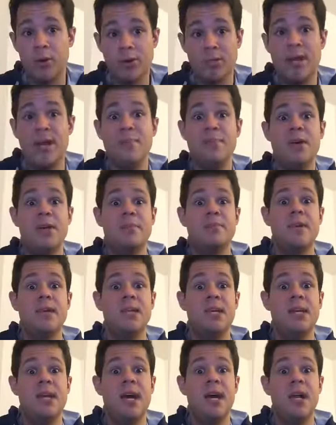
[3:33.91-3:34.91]
I picked
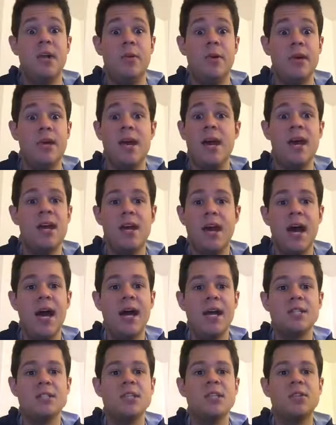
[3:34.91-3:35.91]
Mickey Callaway. I
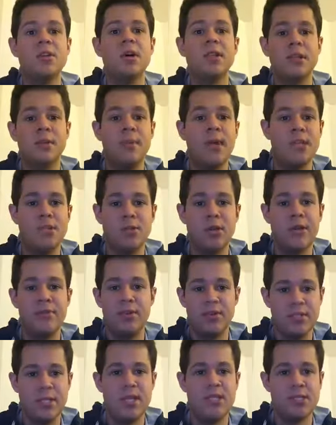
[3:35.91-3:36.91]
actually thought the Mets were going to
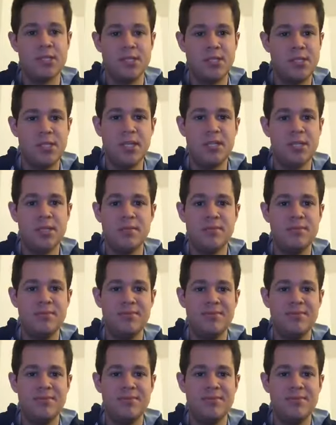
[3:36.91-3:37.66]
have a decent season.